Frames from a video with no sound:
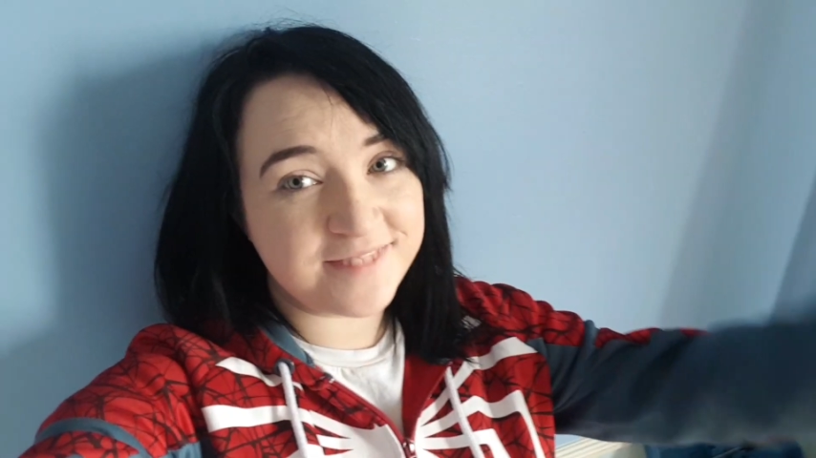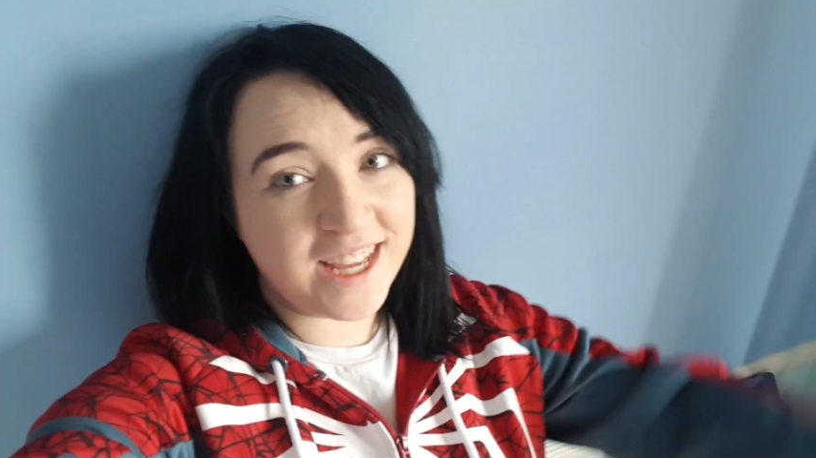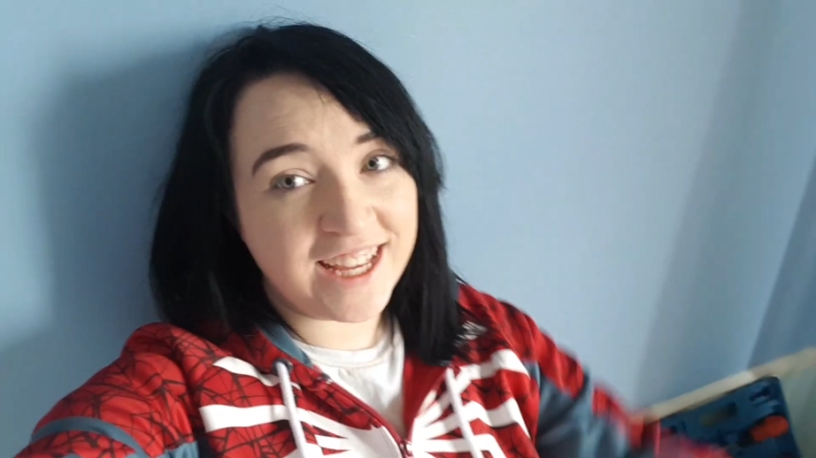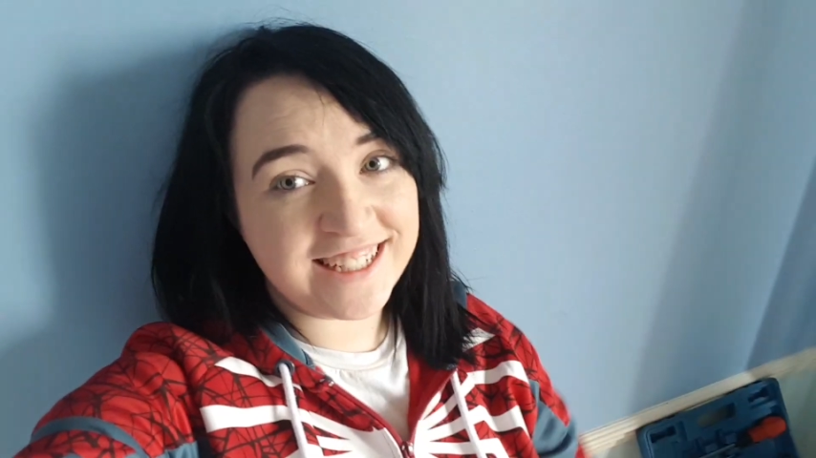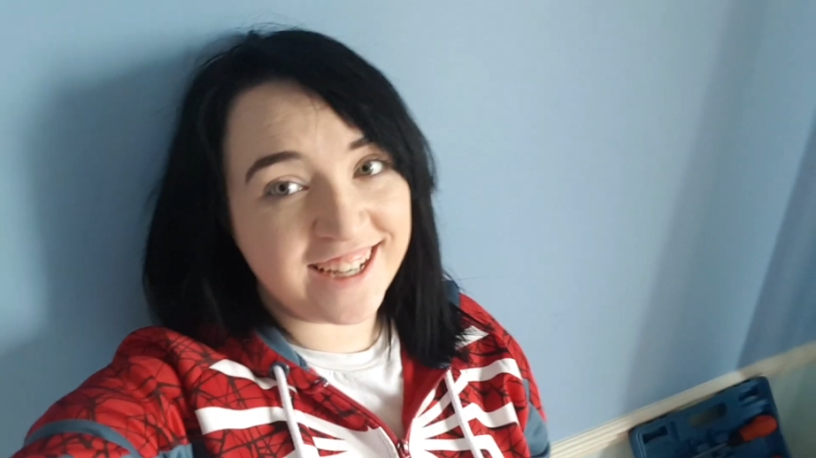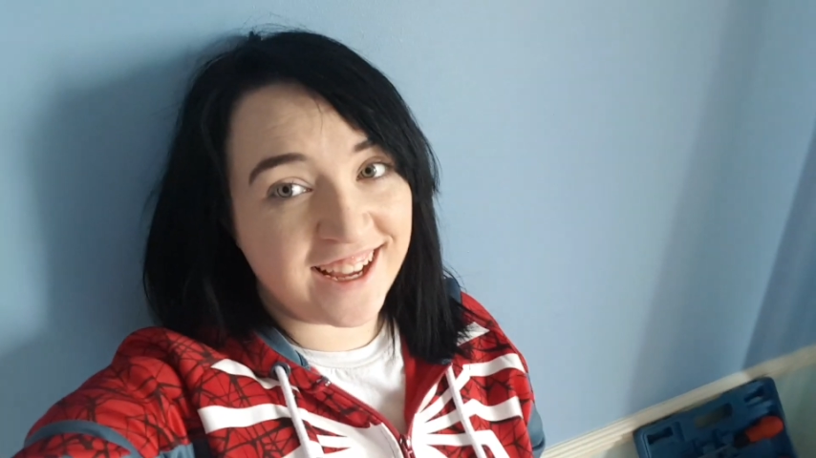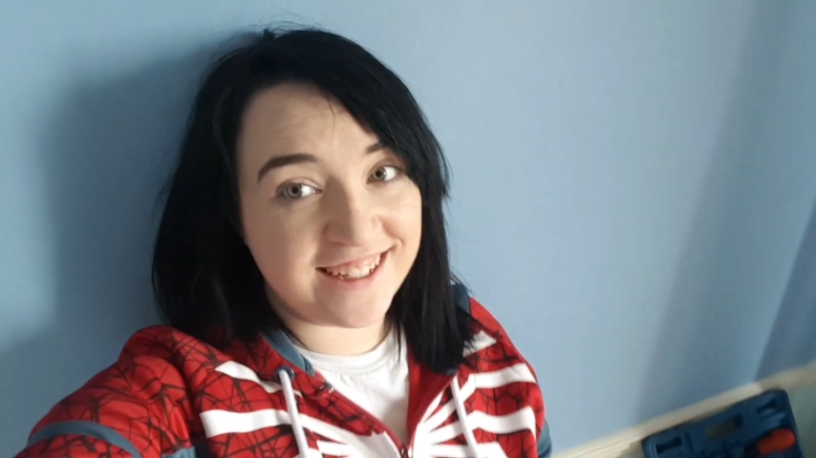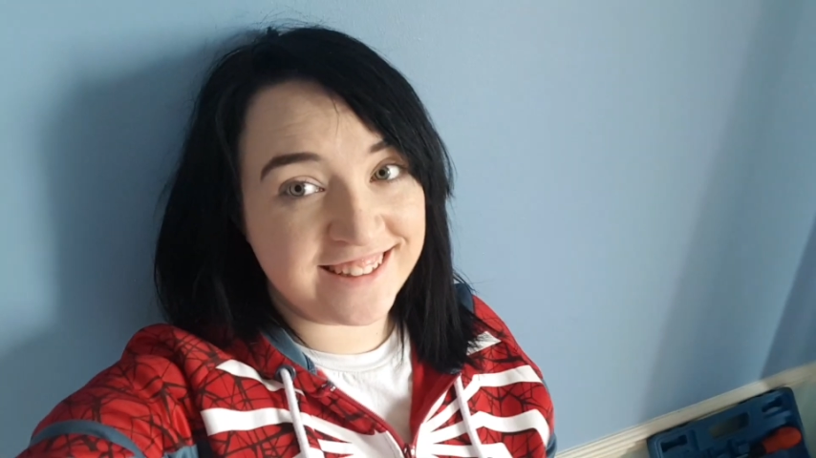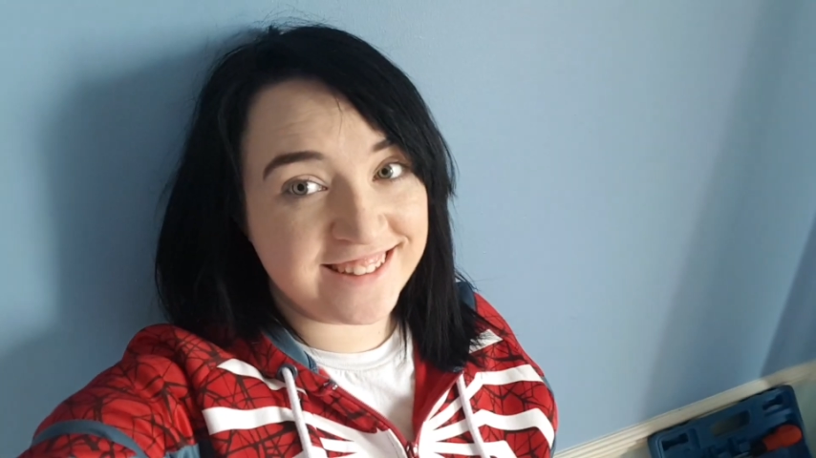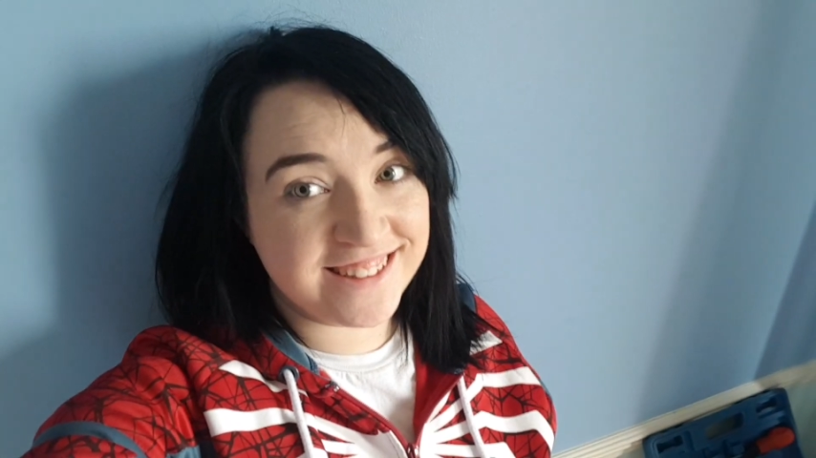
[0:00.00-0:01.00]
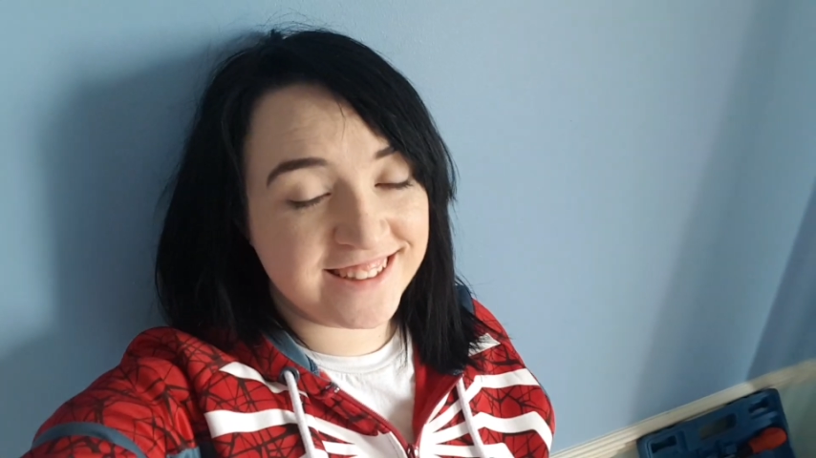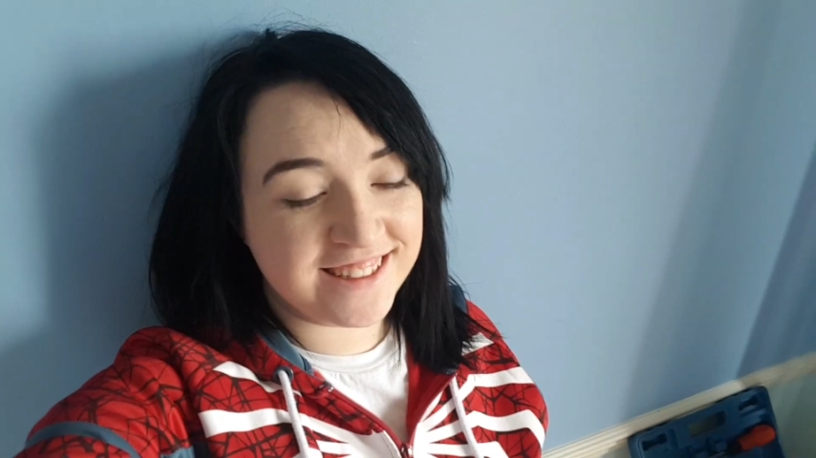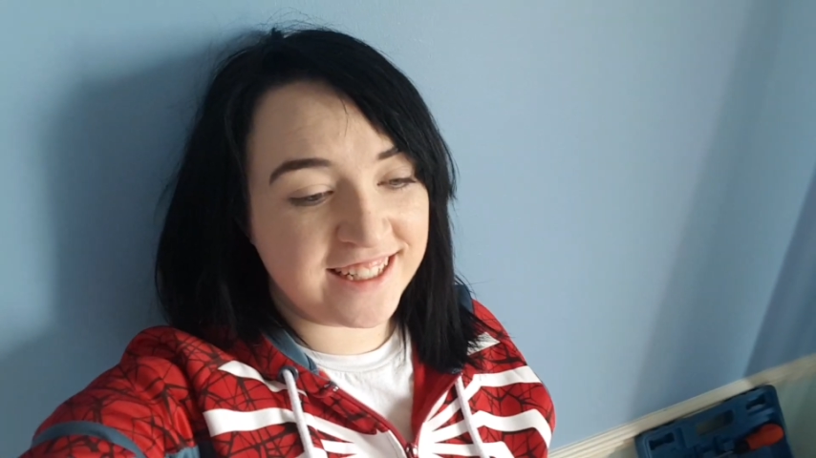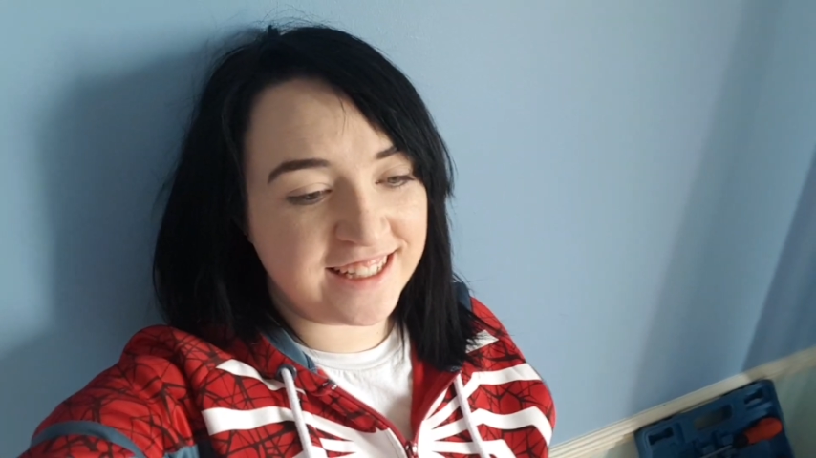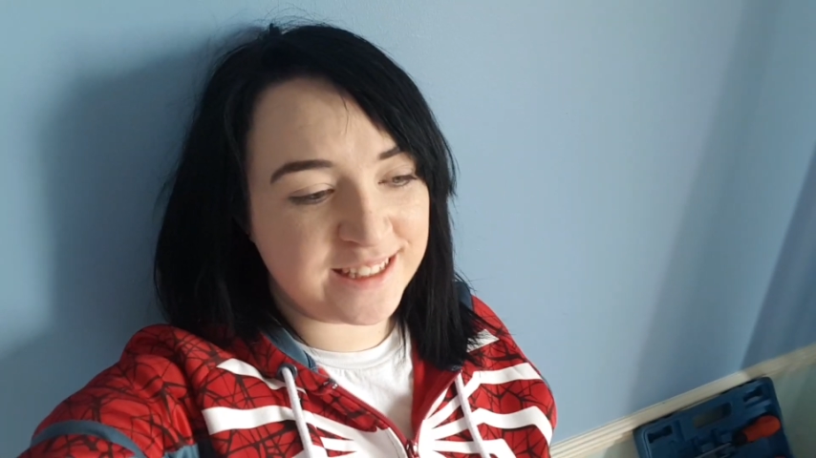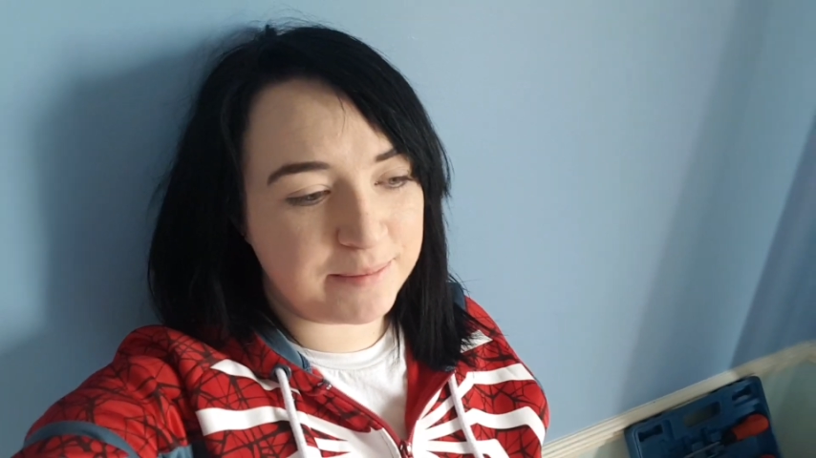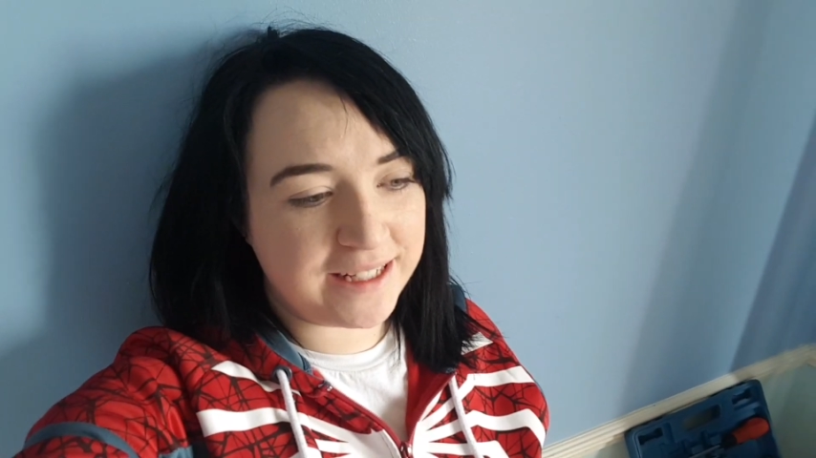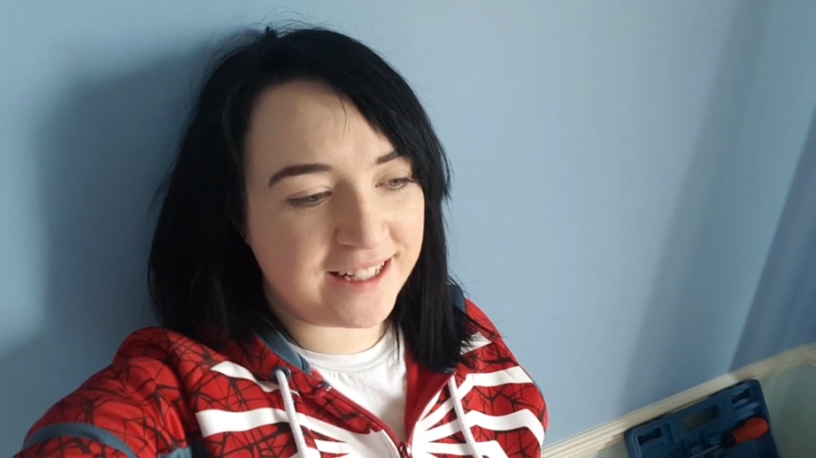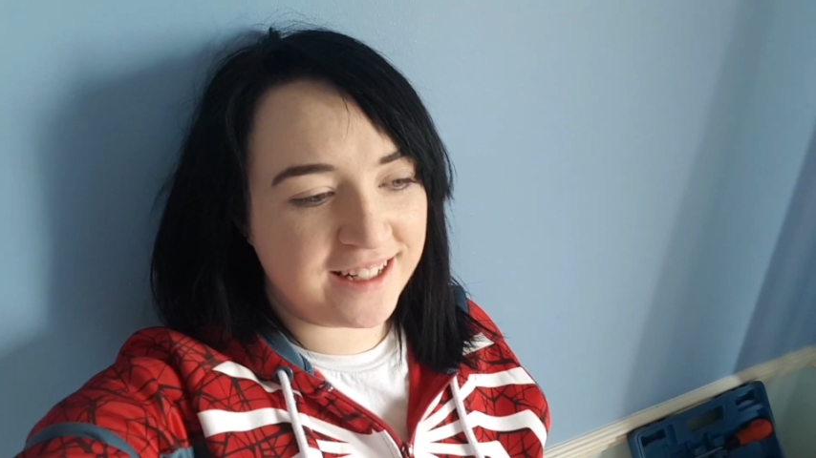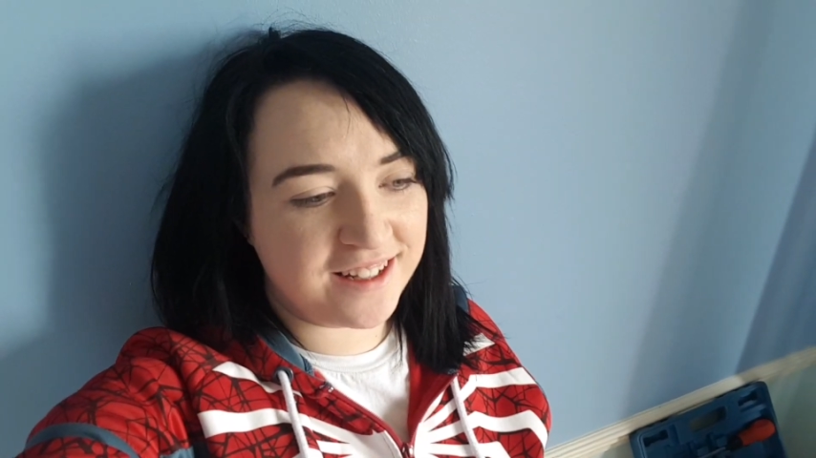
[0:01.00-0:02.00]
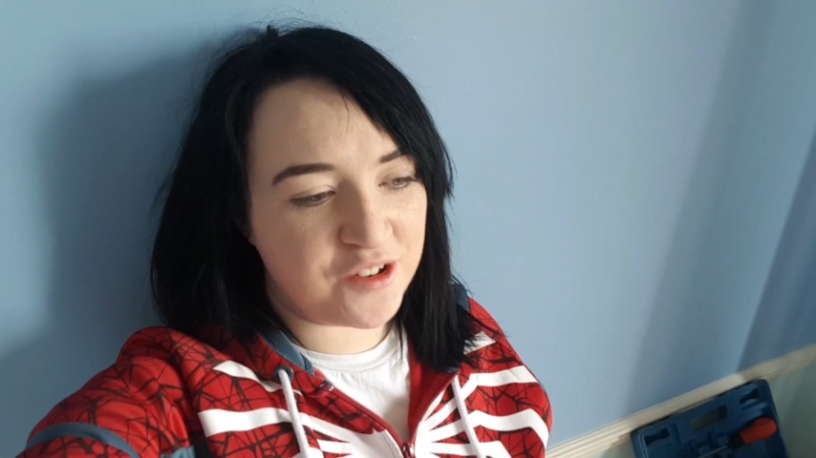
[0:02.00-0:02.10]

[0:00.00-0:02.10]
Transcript: Hi guys, it's been